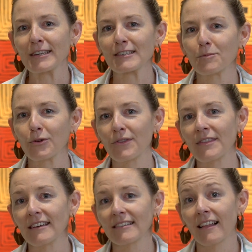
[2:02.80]
we explored
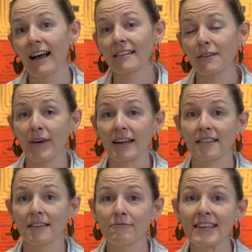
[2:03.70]
things like the
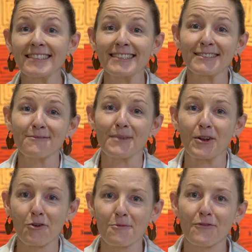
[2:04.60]
fact that racism
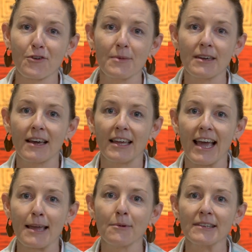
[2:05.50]
and homophobia and
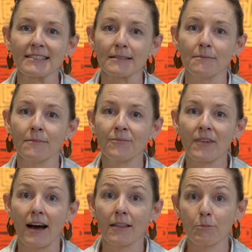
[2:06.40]
ableism
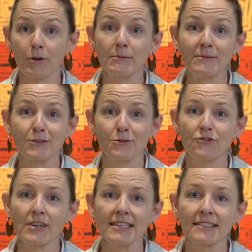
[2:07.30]
are the problems to
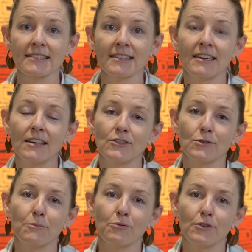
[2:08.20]
address
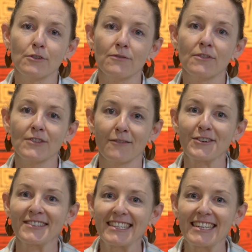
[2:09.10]
to improve
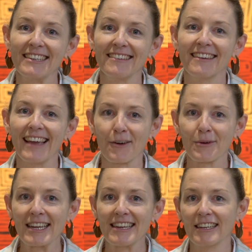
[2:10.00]
diversity,
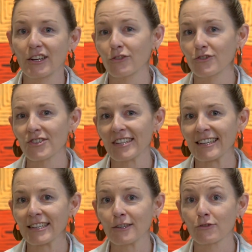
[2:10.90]
equity and inclusion
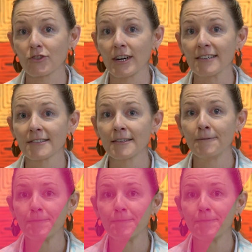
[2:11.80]
in clinical trials.